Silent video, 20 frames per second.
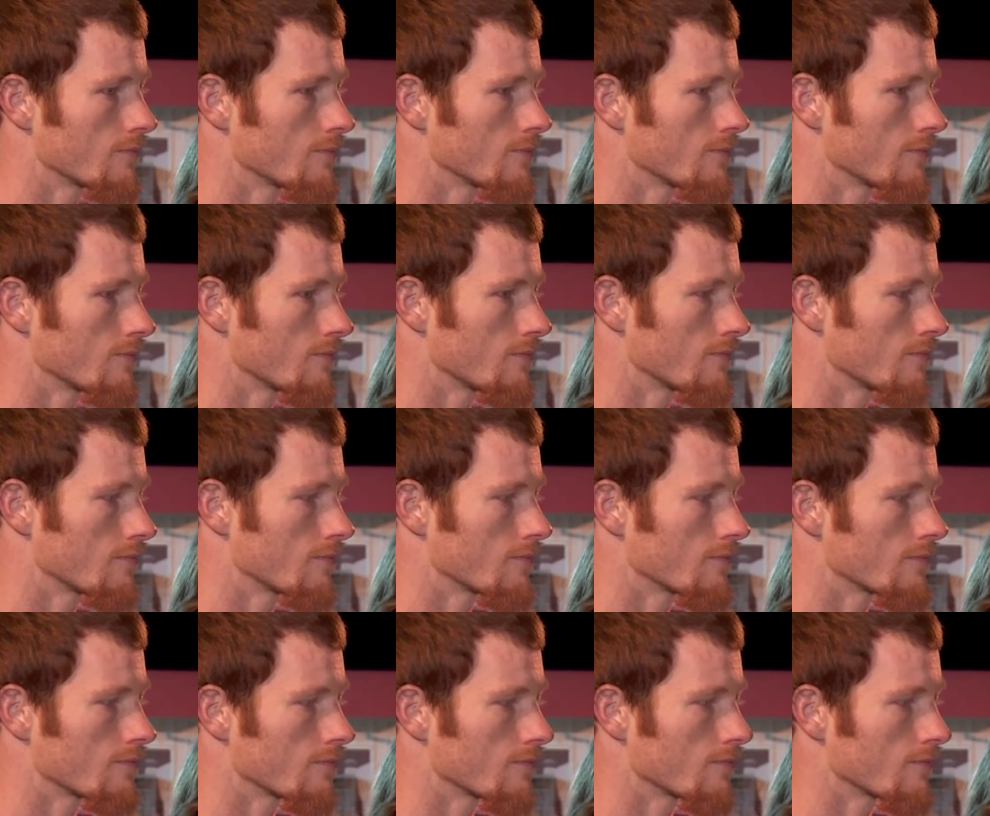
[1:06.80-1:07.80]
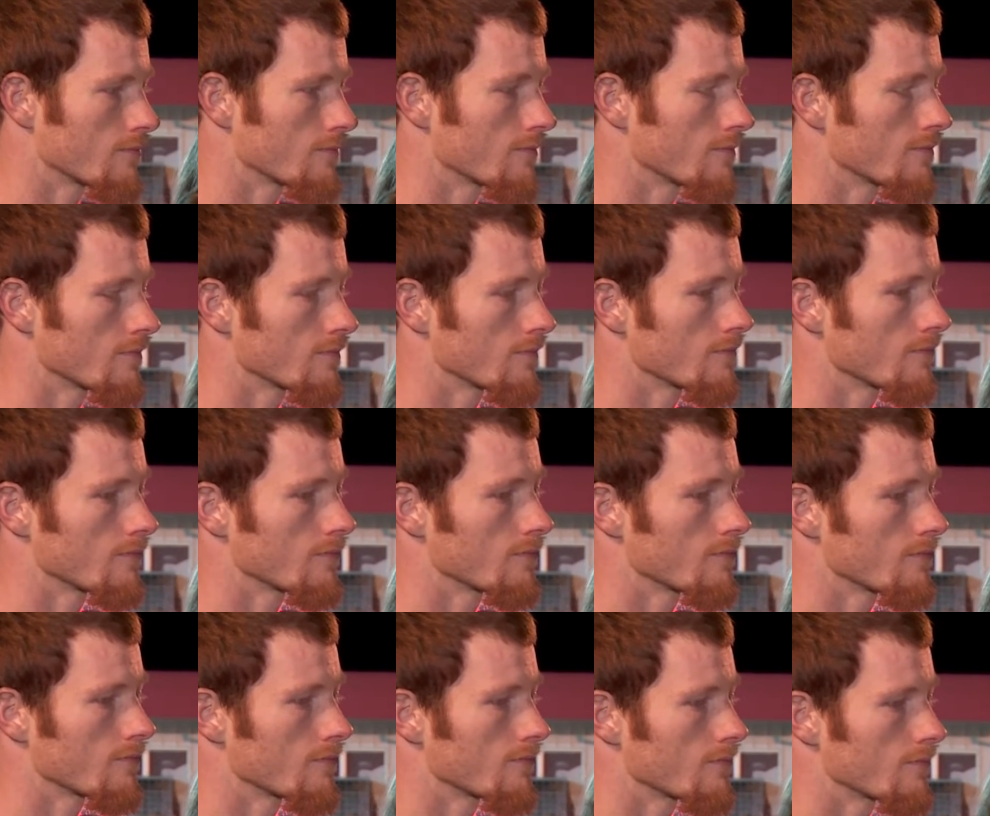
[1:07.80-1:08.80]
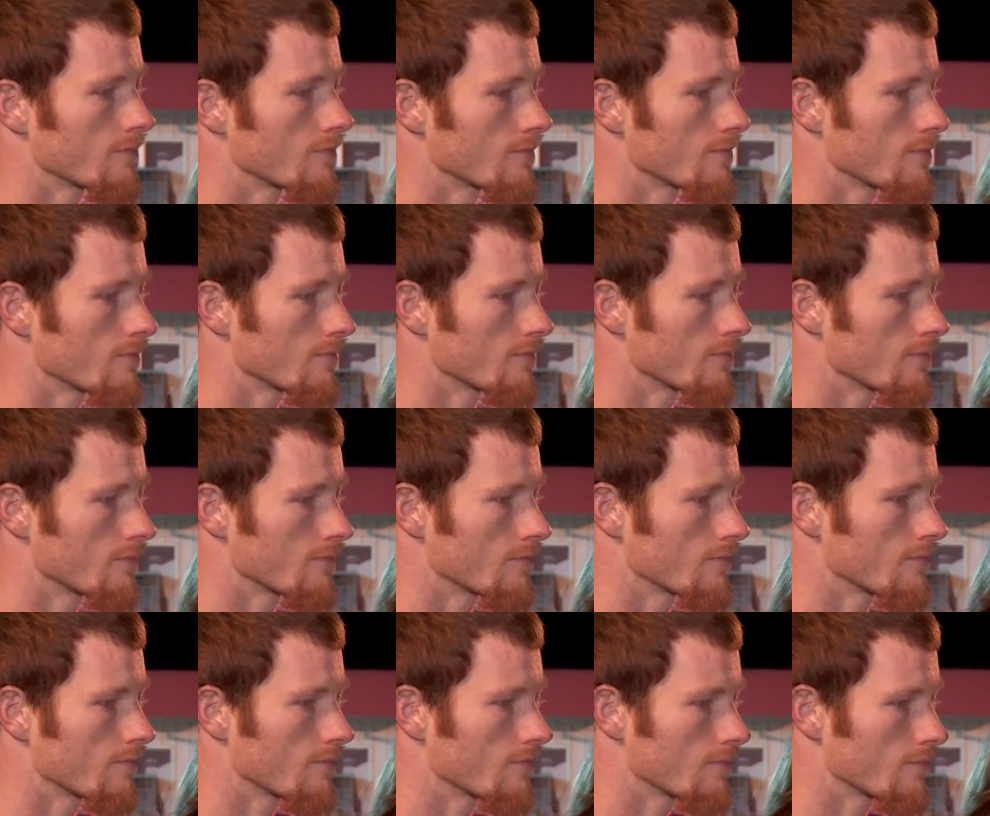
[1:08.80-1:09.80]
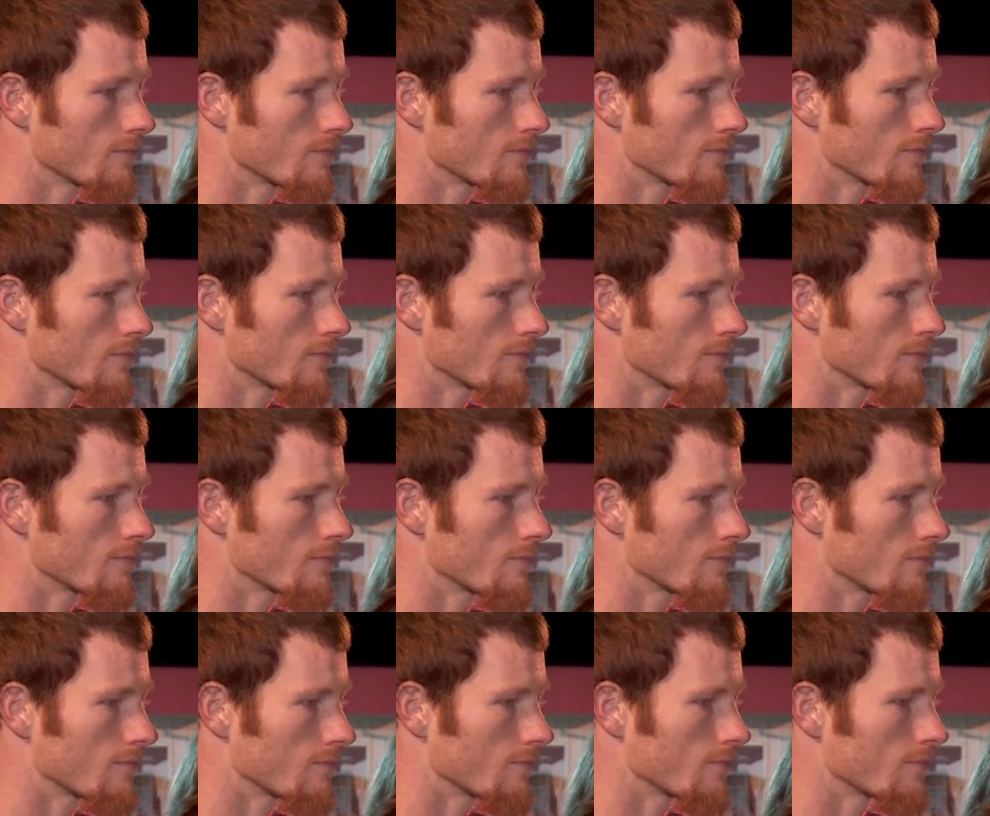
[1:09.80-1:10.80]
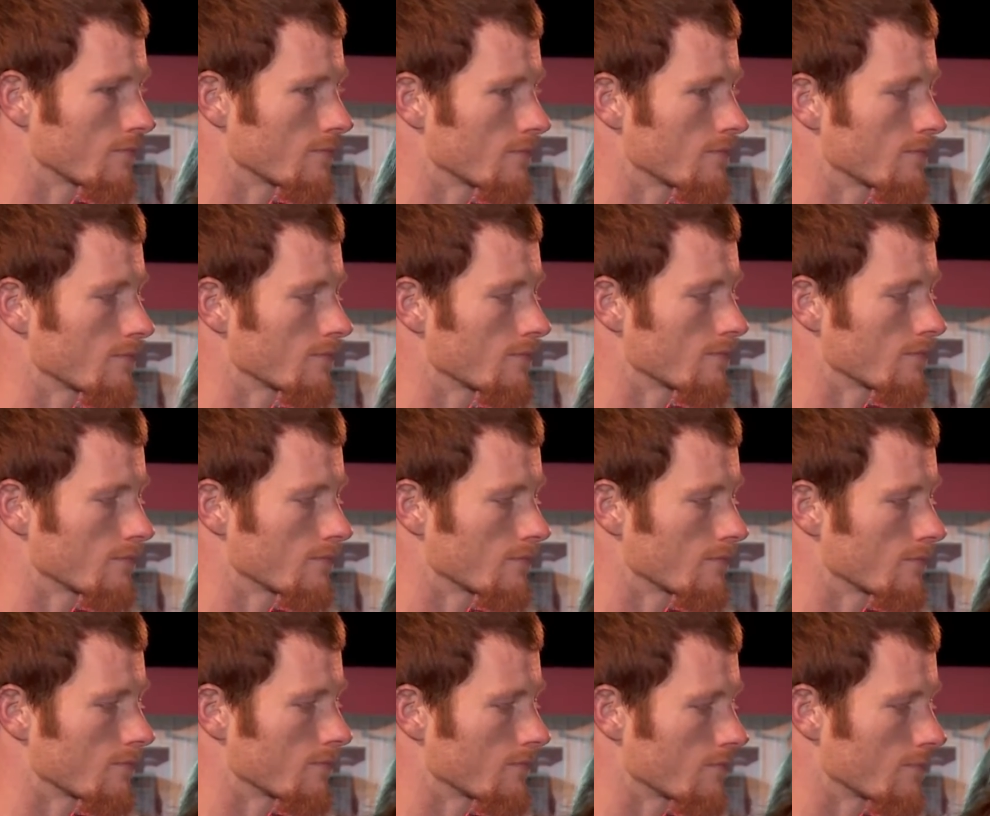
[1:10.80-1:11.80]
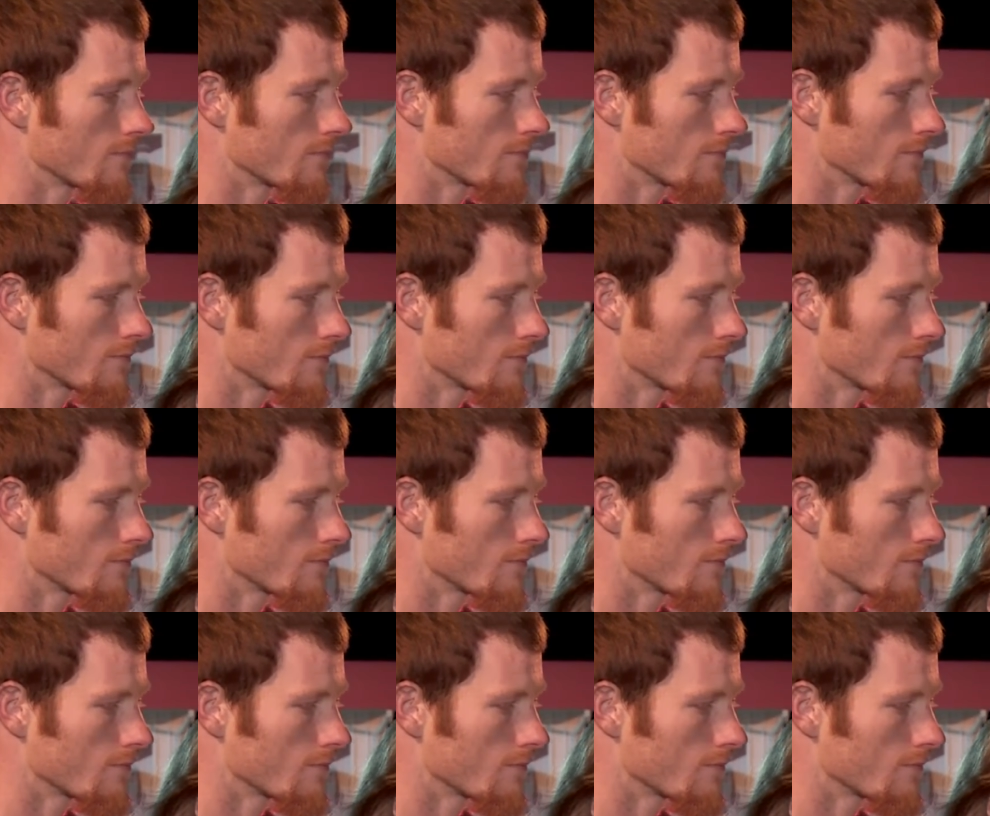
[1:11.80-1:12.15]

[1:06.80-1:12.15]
No words are spoken by the person on screen.